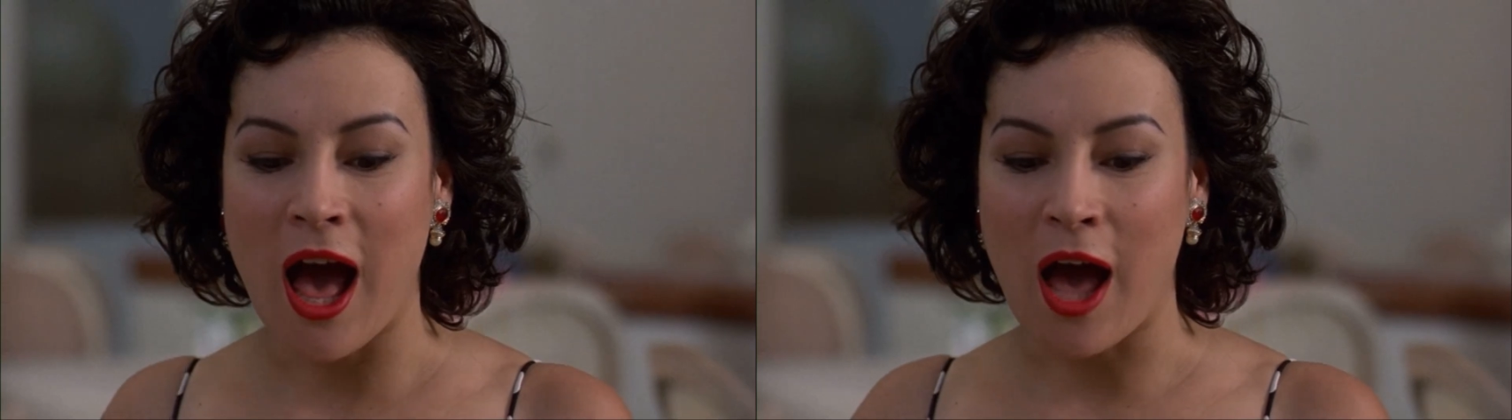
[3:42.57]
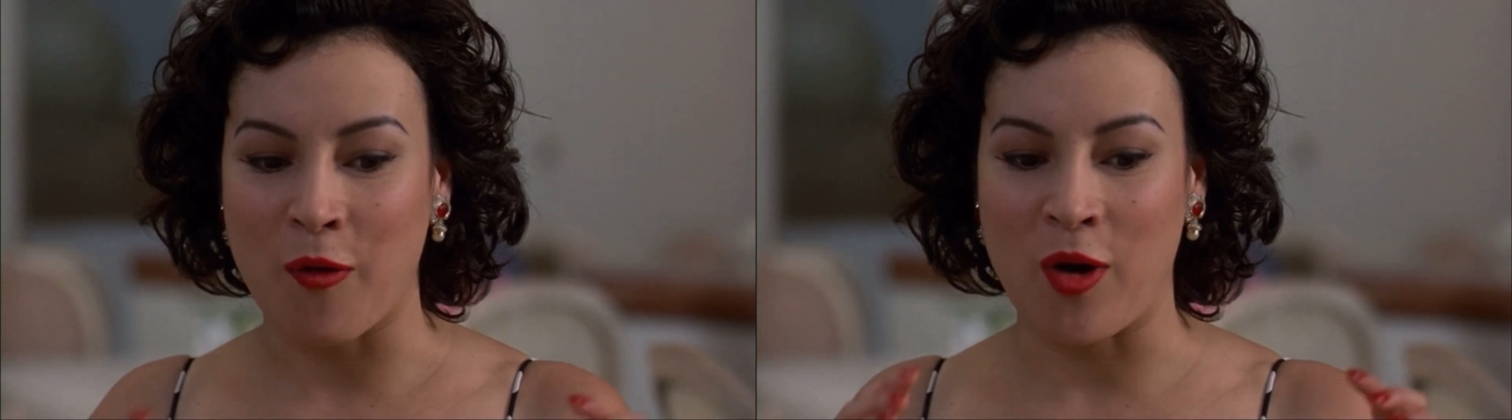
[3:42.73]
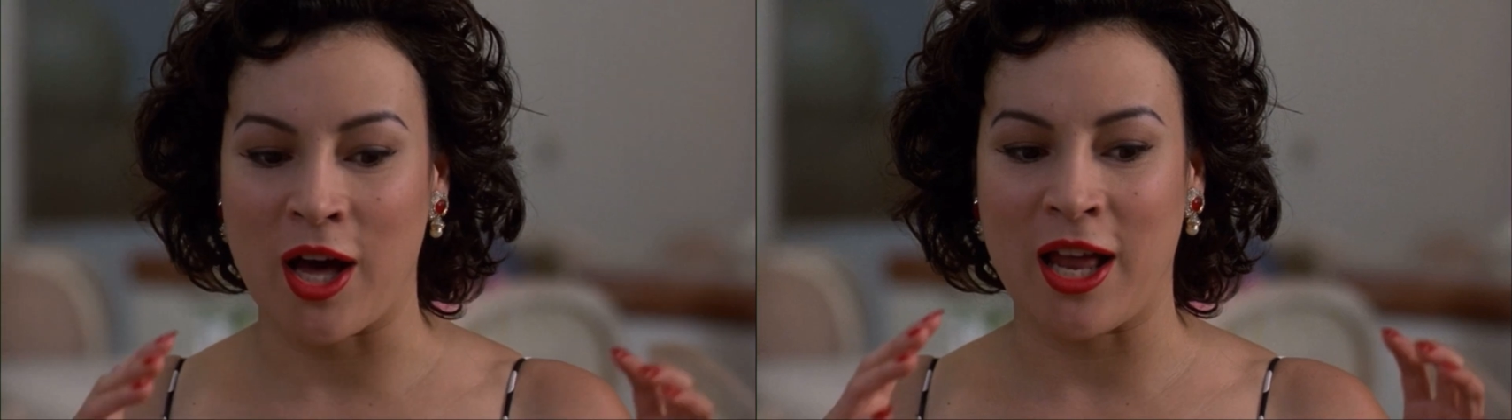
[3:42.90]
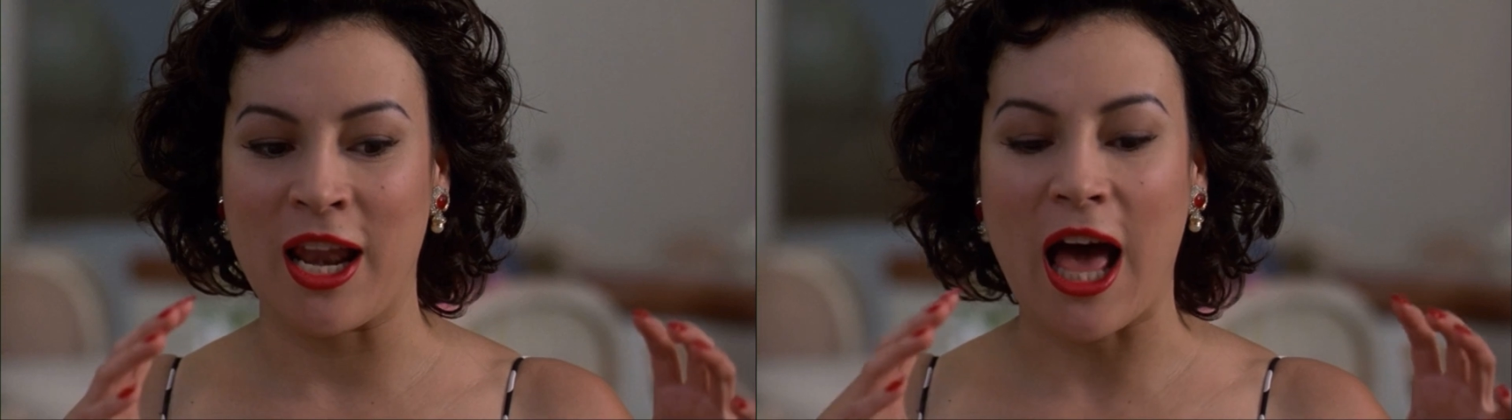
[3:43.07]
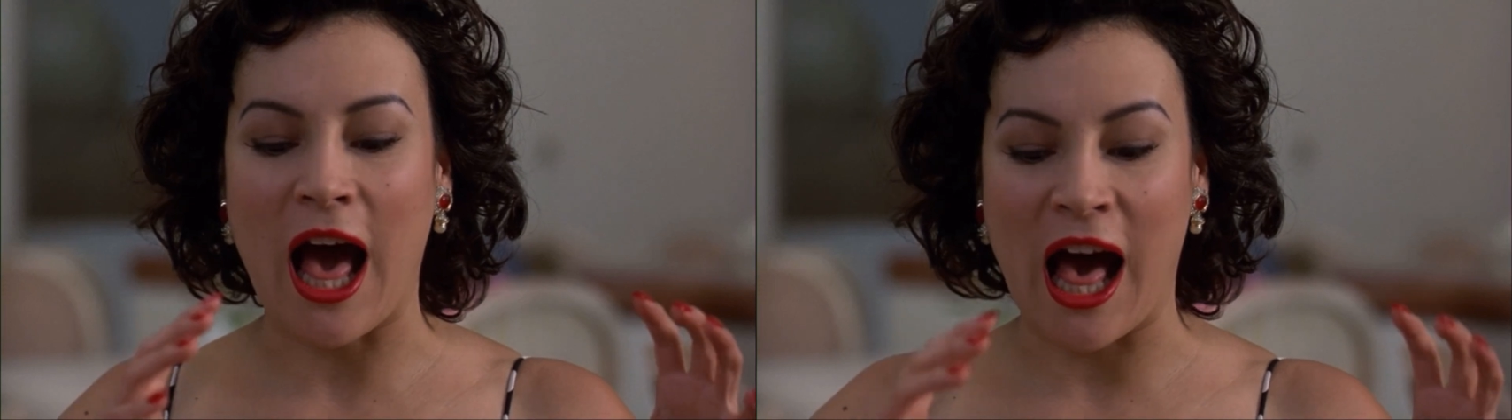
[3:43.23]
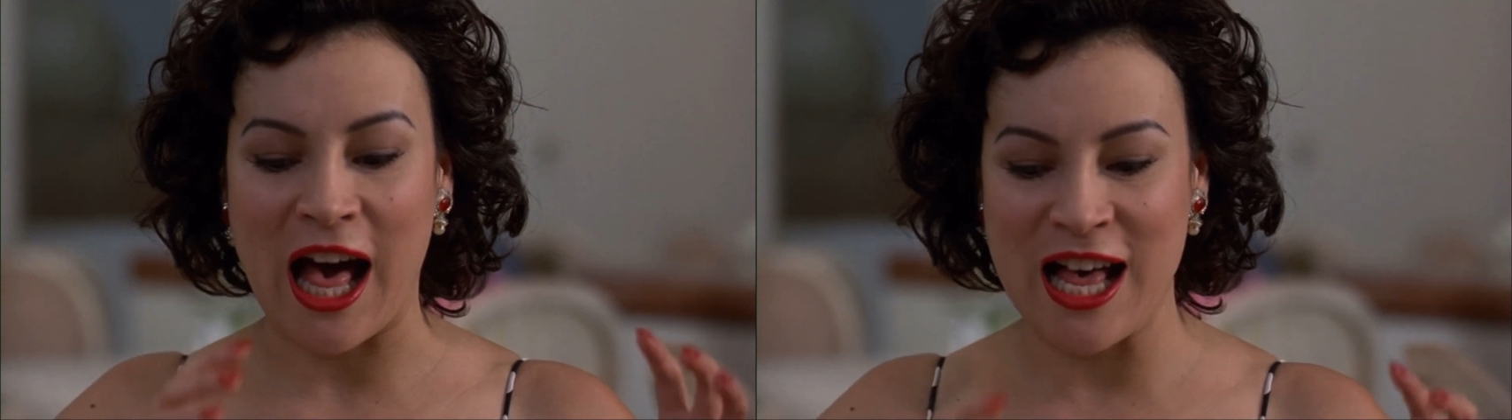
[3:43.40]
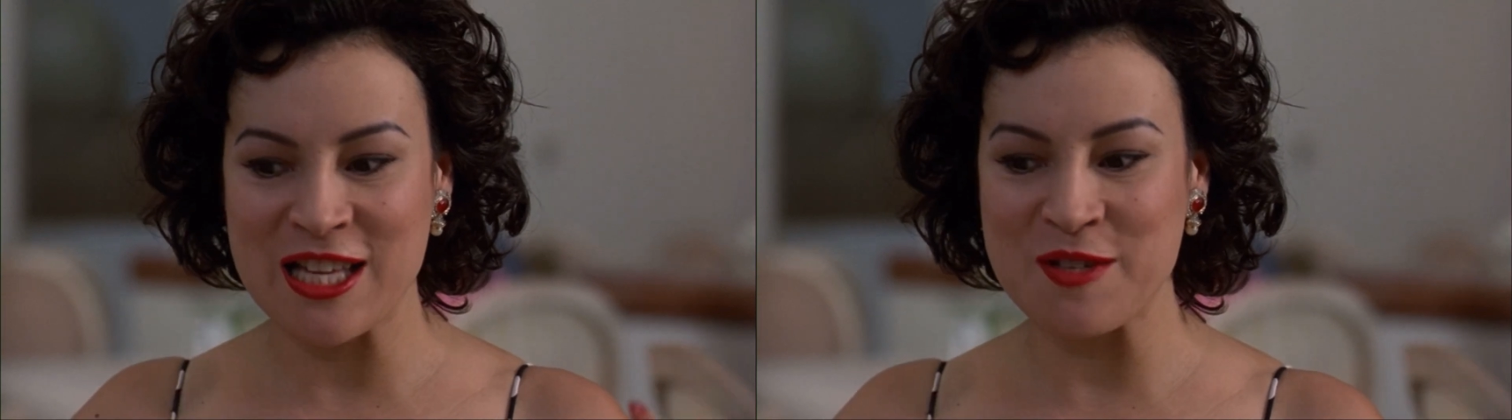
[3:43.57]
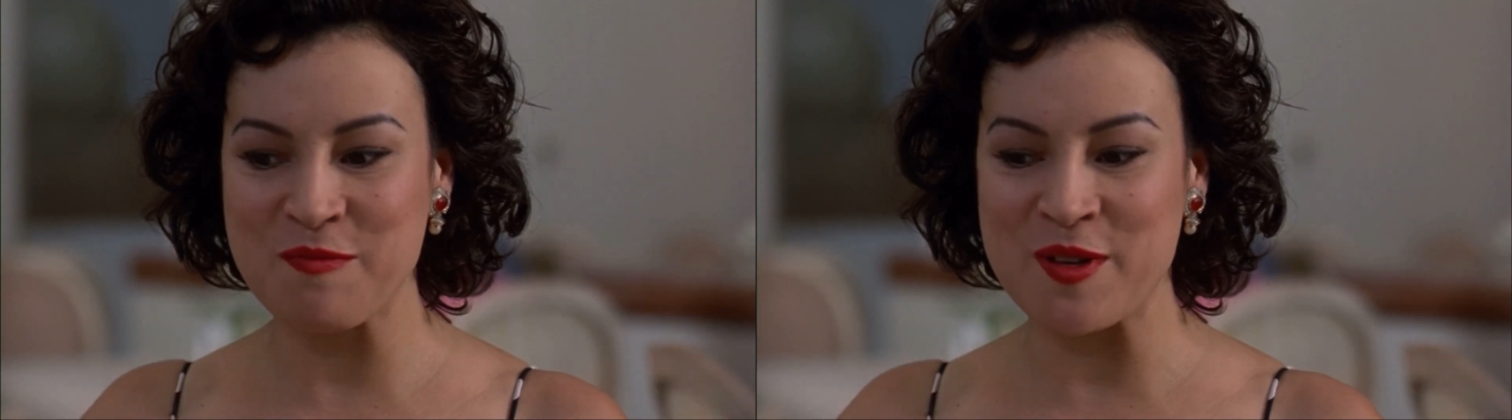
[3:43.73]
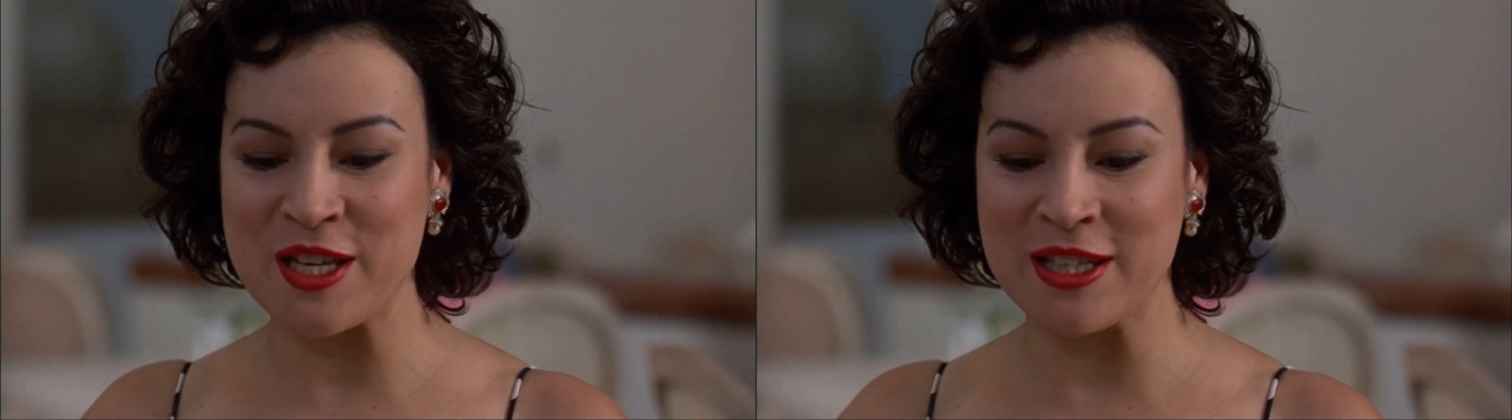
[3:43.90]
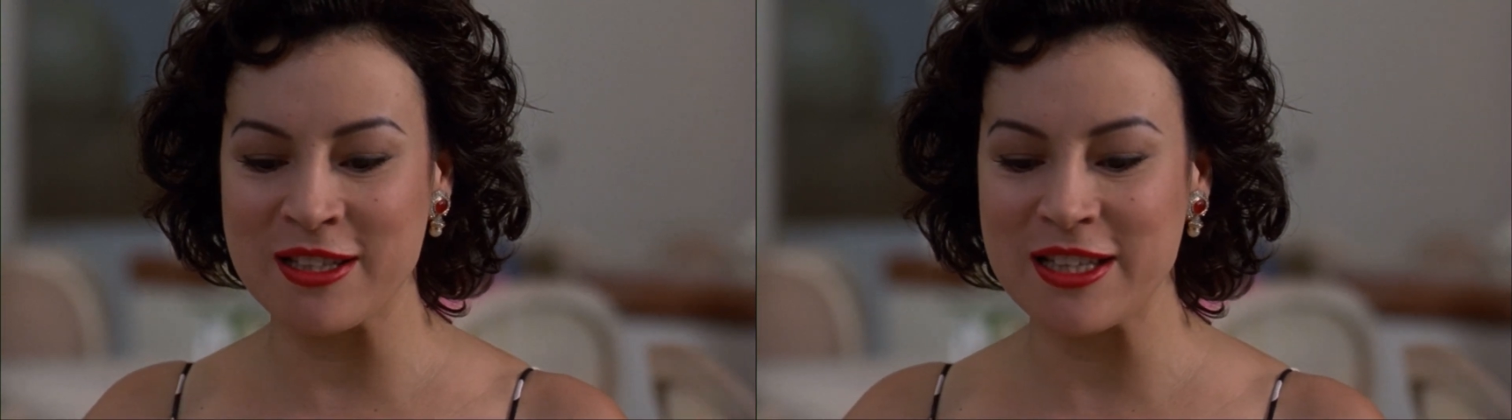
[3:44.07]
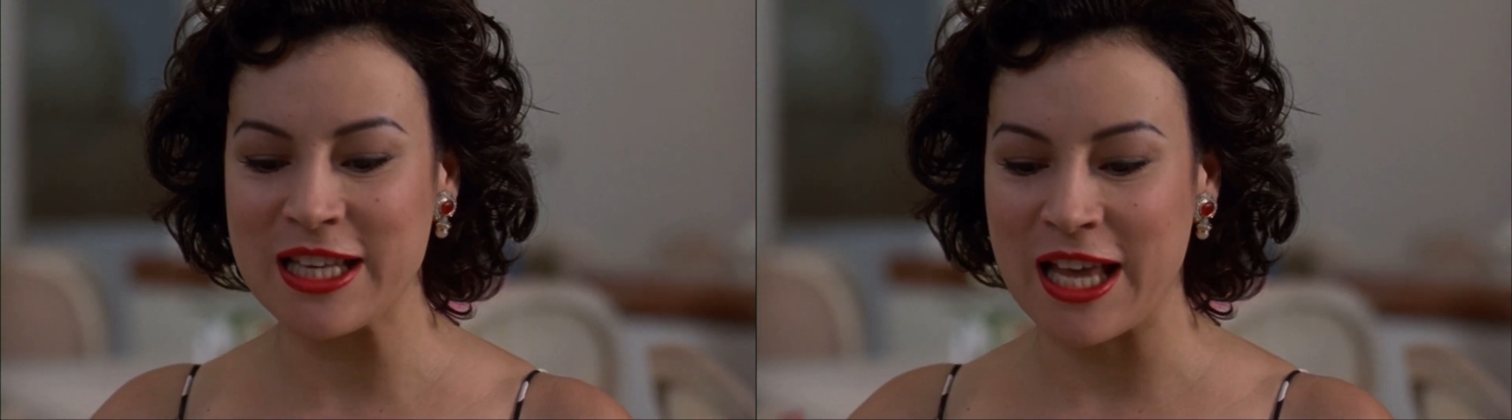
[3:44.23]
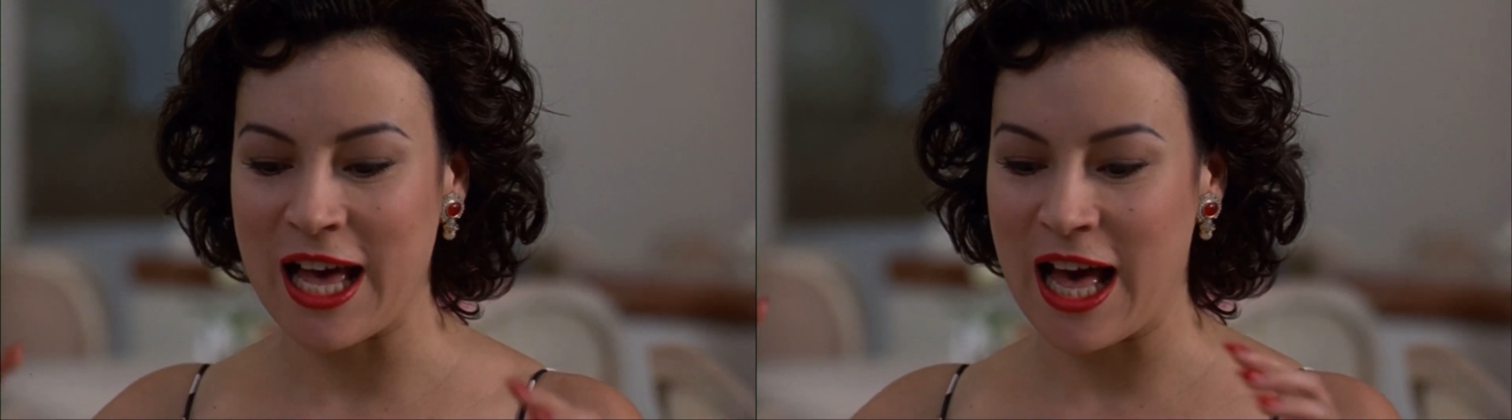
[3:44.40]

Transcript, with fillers: I want a husband,